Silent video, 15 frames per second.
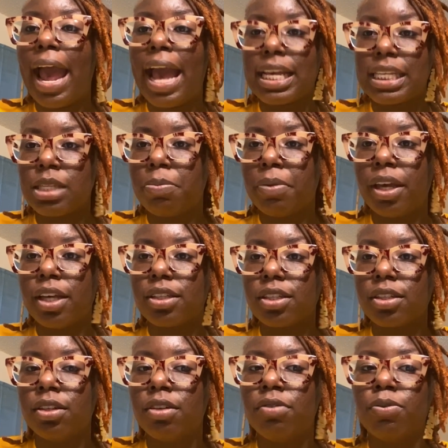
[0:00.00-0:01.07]

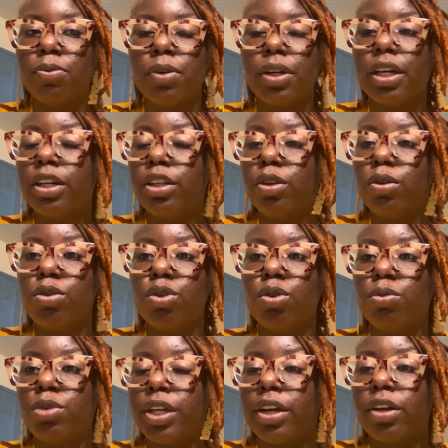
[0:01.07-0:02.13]
aspect of what a
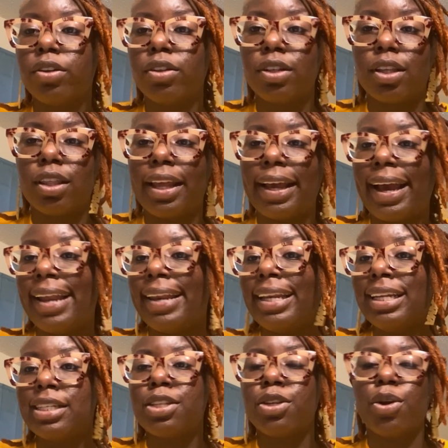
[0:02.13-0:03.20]
YouTube channel looked like. I
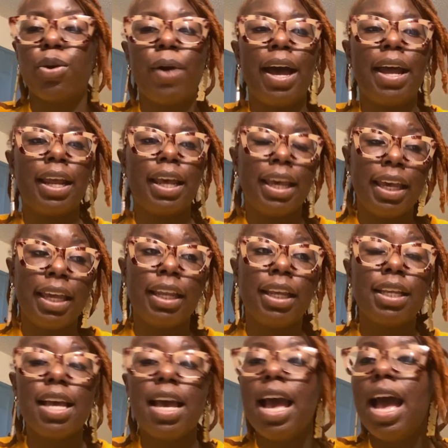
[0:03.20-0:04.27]
needed to know how to
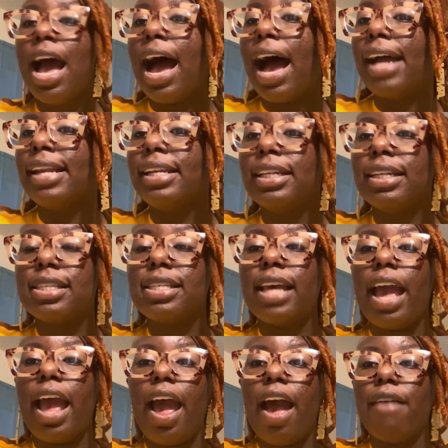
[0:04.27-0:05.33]
edit. I needed
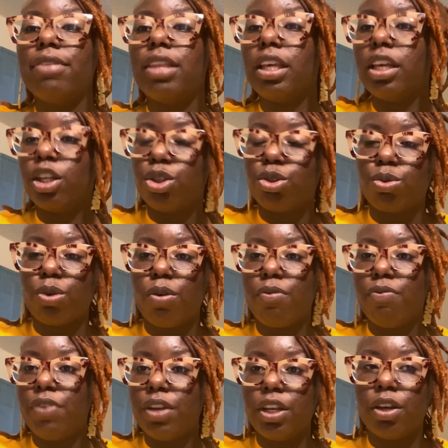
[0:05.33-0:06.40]
to have the intro
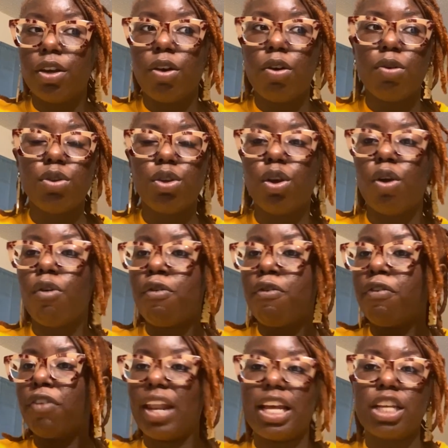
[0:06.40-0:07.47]
video,
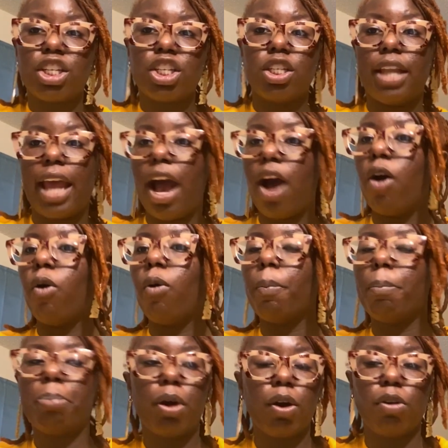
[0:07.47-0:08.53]
fleshed
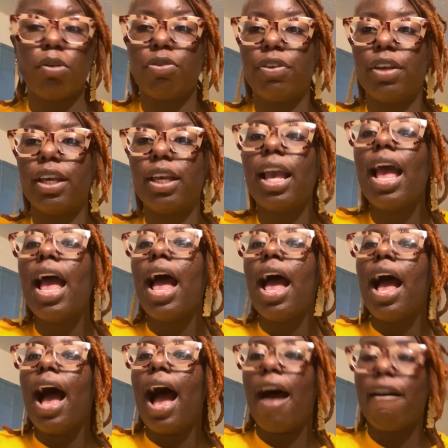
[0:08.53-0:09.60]
out, perfect.
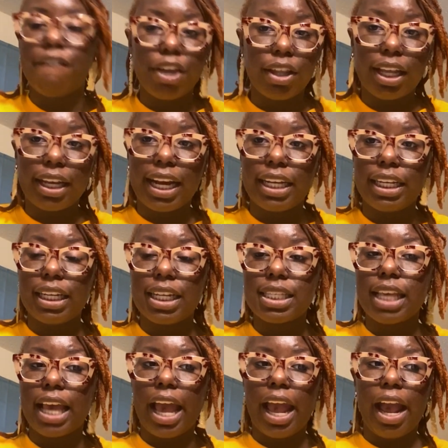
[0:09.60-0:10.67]
I felt like I
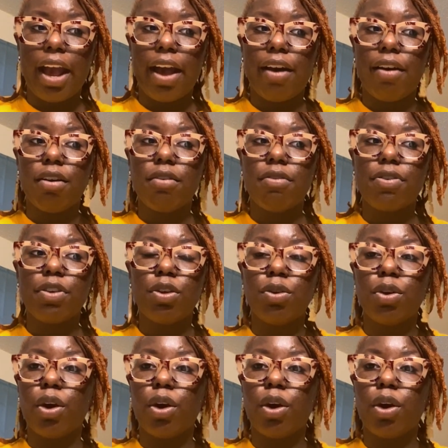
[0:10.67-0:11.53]
needed to have,